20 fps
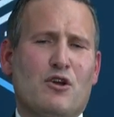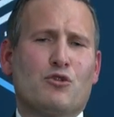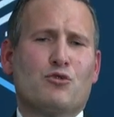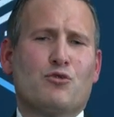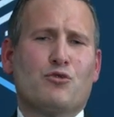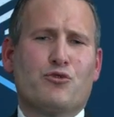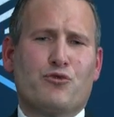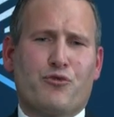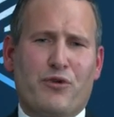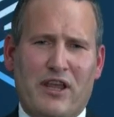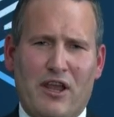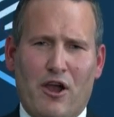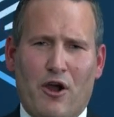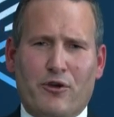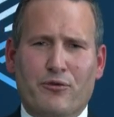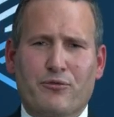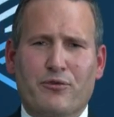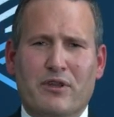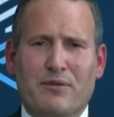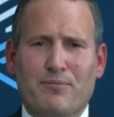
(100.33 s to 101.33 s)
to
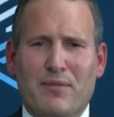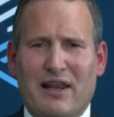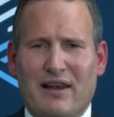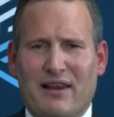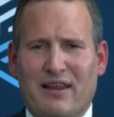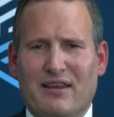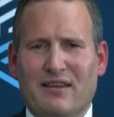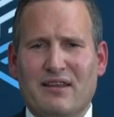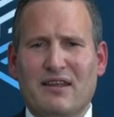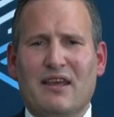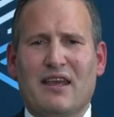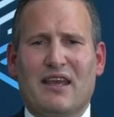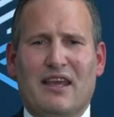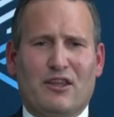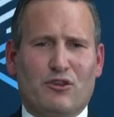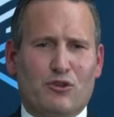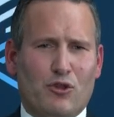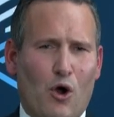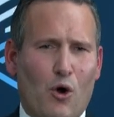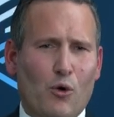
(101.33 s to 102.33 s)
300 million
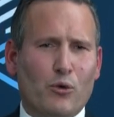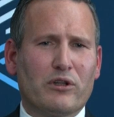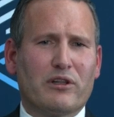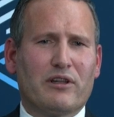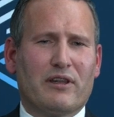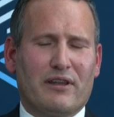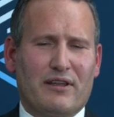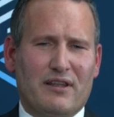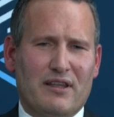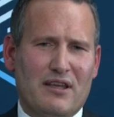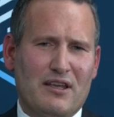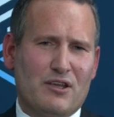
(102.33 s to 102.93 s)
in total.